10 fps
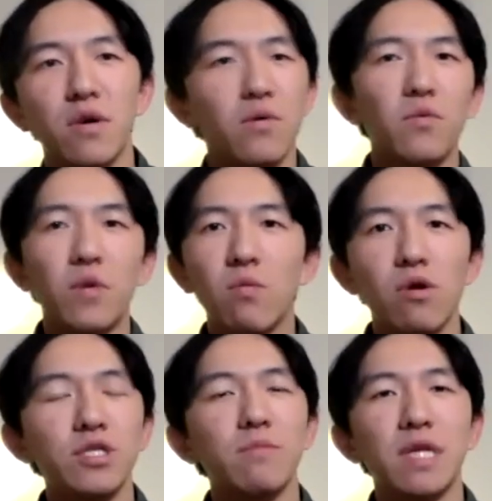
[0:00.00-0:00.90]
We
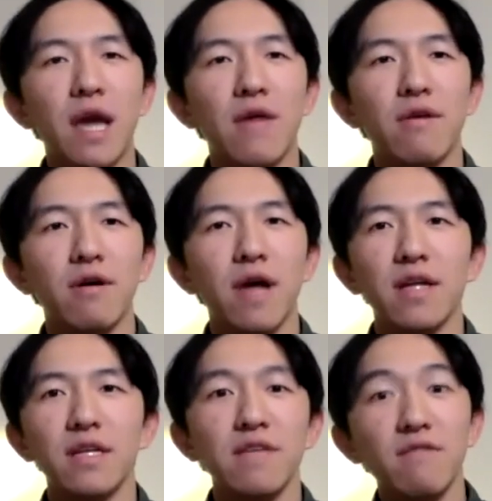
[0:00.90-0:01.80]
worship together,
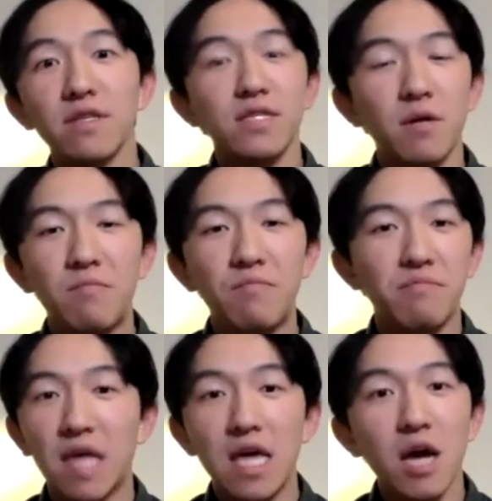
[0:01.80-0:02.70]
and even some
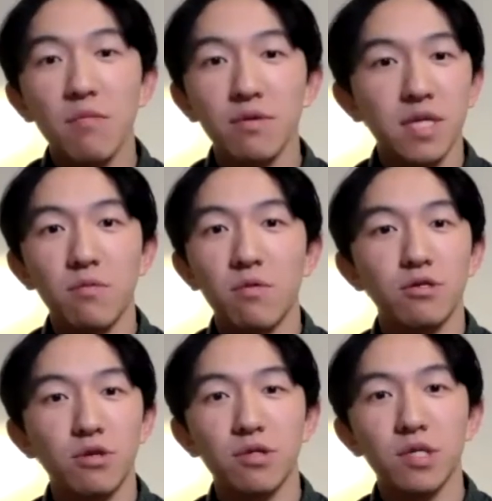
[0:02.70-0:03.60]
gay couples come to our
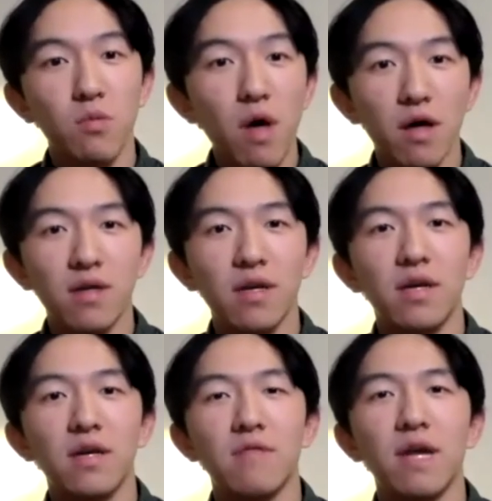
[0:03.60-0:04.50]
church as well,
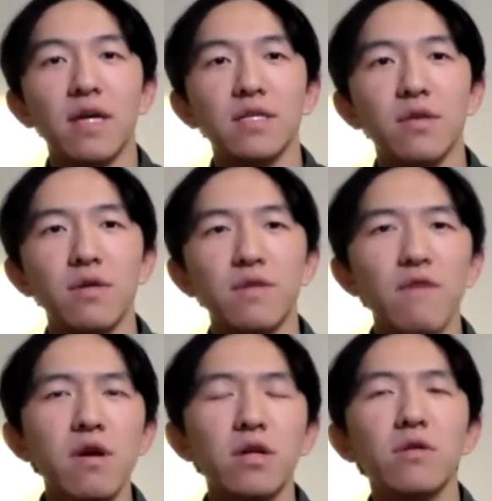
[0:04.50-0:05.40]
right? So it's a
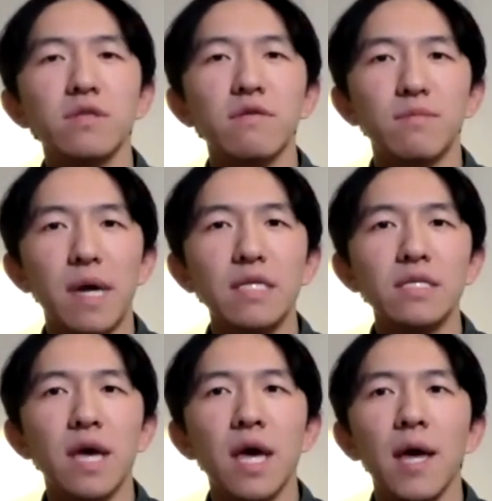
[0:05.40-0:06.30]
very inclusive space.
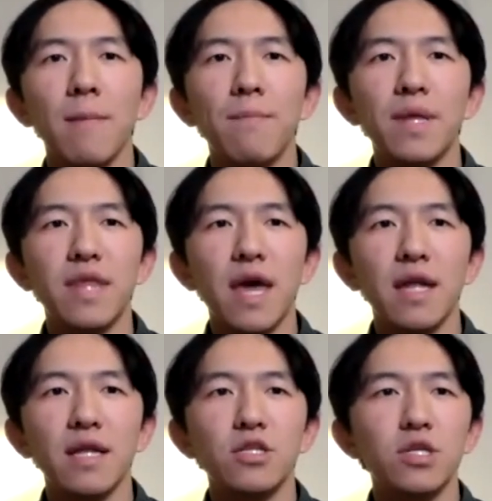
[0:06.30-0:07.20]
But
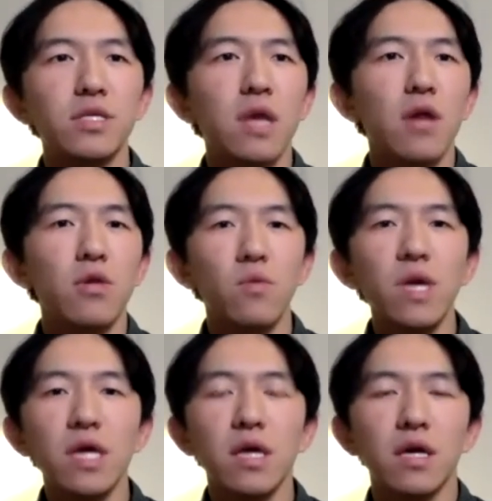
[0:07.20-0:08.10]
then just the other
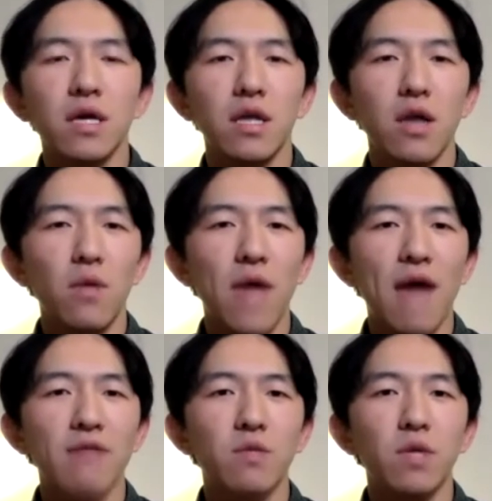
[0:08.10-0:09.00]
week, we have
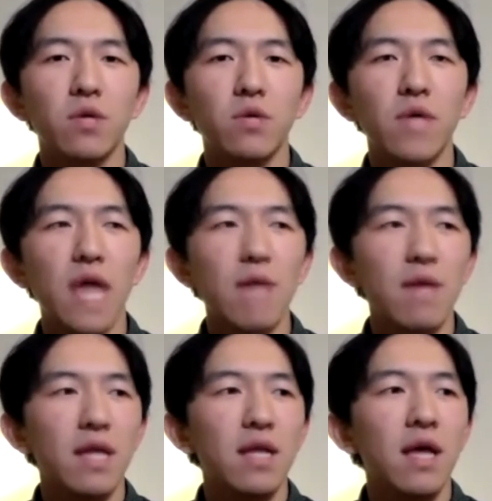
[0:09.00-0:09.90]
someone who came
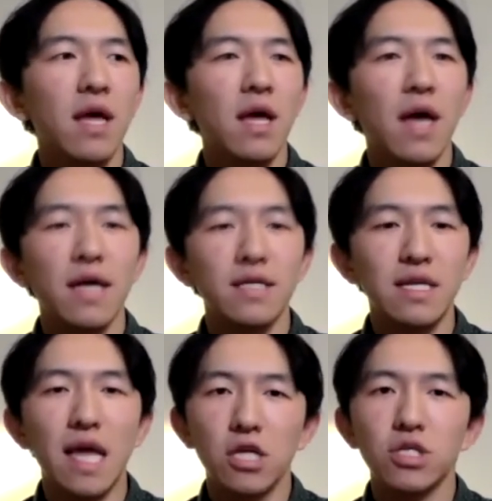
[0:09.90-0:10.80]
in as an
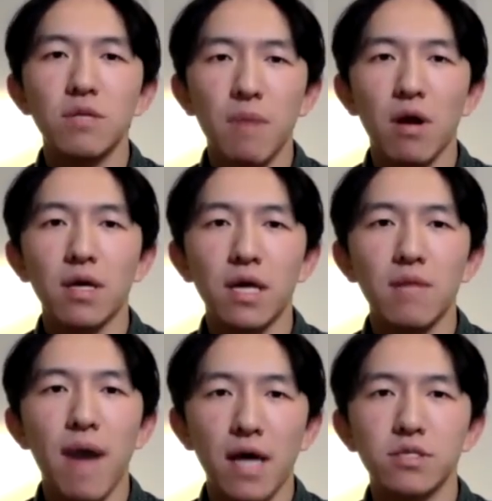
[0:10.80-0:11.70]
Asian American
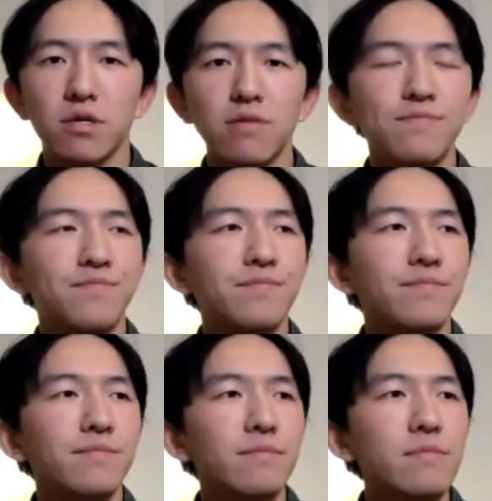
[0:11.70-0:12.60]
pastor,
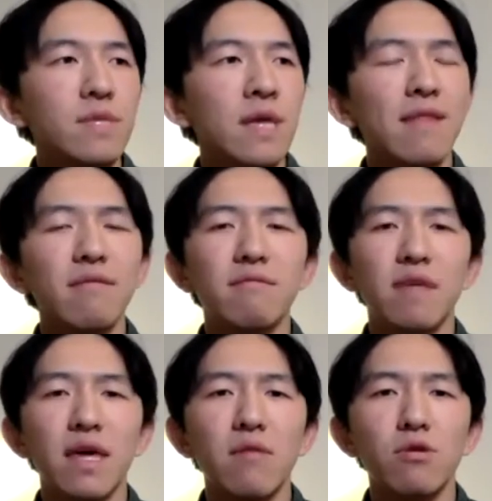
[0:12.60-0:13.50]
and
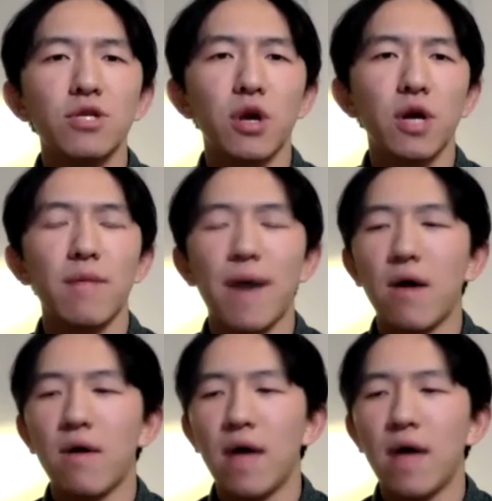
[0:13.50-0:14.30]
they were sharing about